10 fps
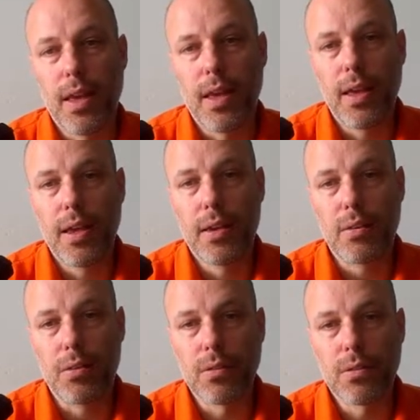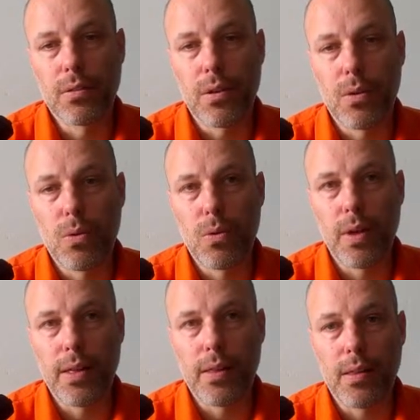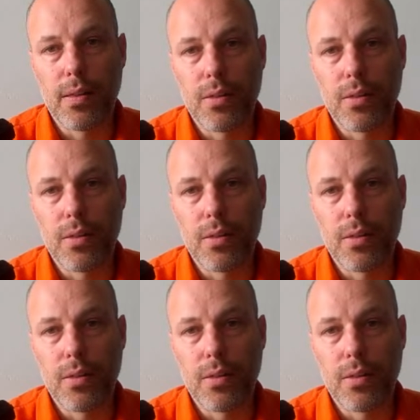And also I'll